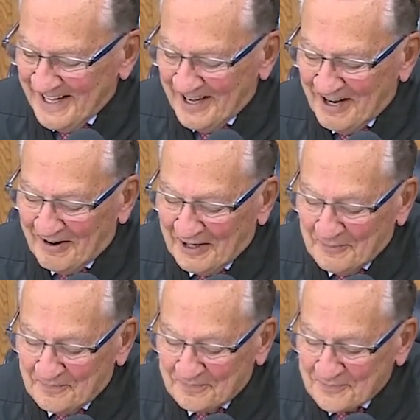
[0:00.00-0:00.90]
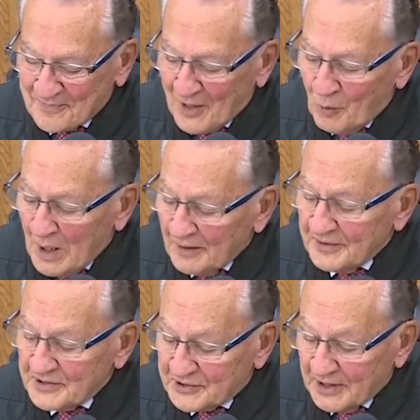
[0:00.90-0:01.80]
All right. matters. One of
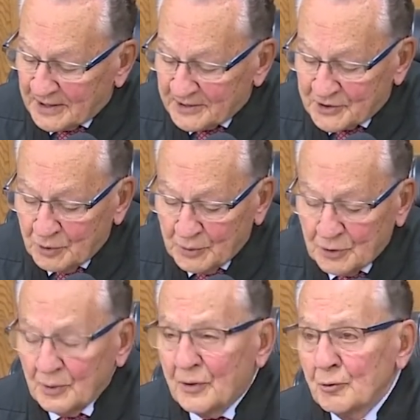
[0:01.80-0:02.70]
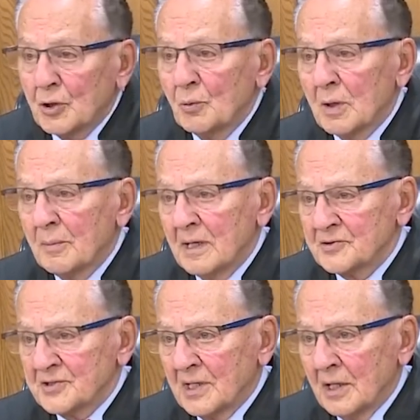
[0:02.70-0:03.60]
these tickets, you were doing 31
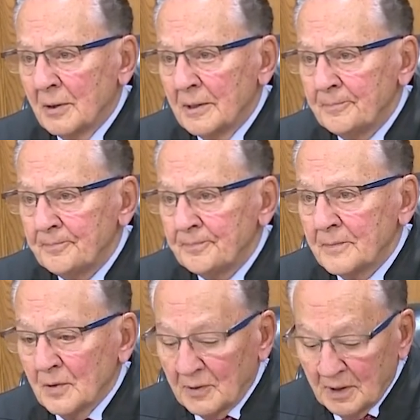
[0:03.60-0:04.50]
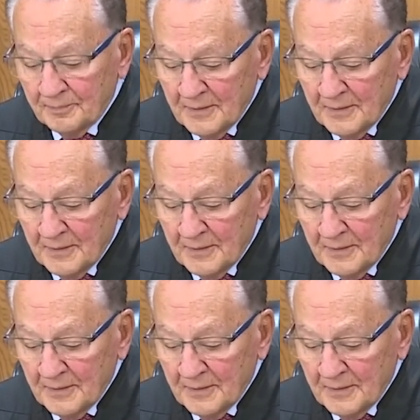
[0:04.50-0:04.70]
miles an hour. Okay.